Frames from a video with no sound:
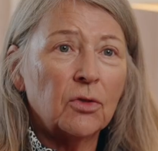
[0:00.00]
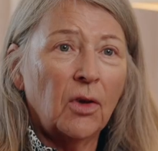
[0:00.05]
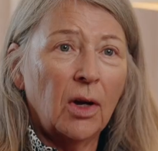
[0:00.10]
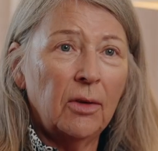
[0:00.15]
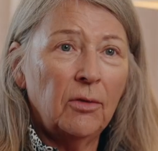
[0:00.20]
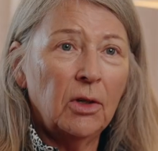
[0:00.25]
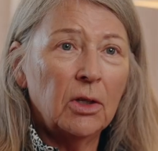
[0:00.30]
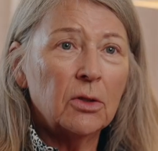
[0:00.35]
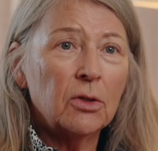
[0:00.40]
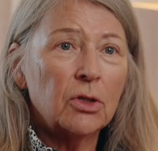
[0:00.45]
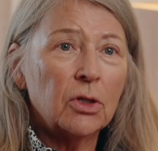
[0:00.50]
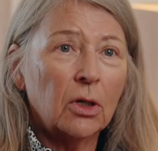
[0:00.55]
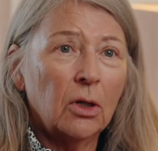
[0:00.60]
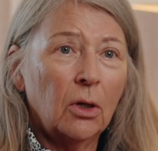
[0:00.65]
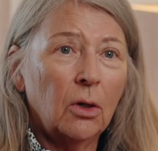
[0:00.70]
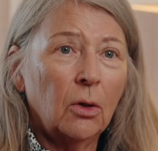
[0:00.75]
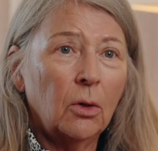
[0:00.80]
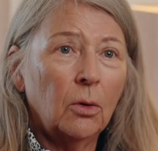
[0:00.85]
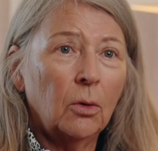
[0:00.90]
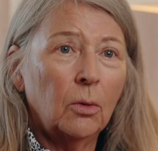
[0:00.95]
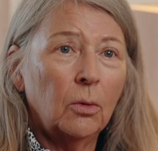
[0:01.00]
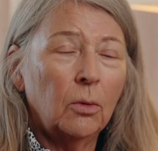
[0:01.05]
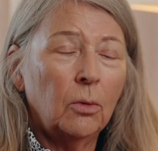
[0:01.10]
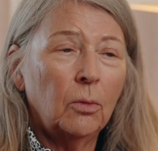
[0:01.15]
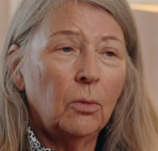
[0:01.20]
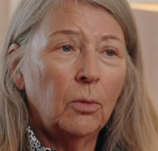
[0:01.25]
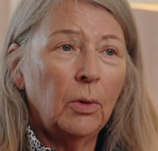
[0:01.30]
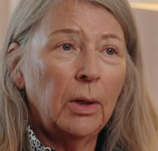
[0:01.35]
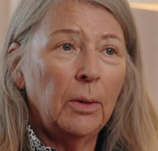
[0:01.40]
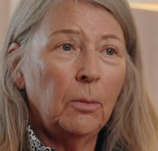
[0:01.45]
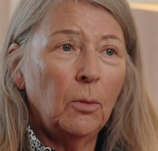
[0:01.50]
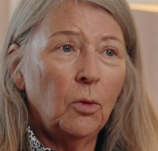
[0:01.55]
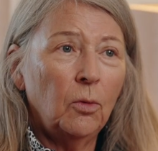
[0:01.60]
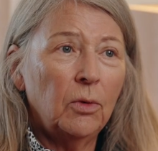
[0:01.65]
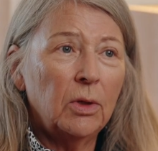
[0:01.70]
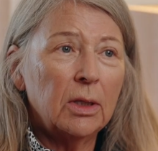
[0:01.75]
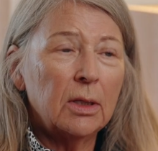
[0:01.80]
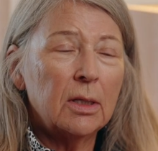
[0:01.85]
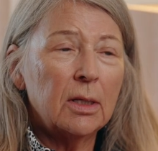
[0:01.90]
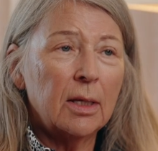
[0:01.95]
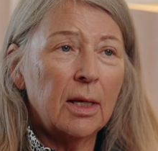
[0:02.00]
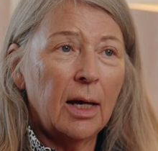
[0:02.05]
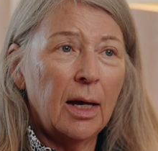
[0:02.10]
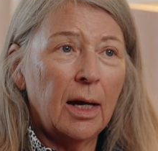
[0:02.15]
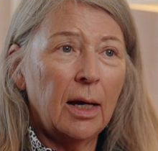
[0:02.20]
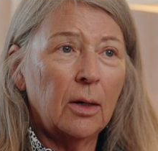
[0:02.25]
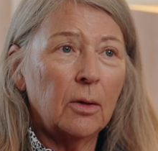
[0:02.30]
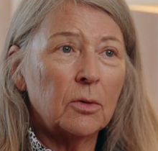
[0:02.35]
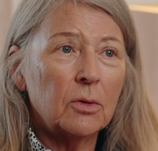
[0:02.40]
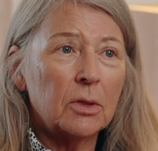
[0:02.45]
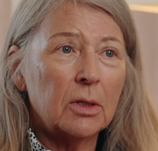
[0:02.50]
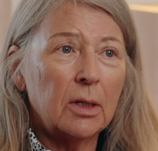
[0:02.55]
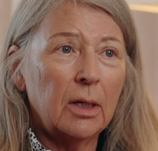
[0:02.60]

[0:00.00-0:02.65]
5 years ago, we moved into the house,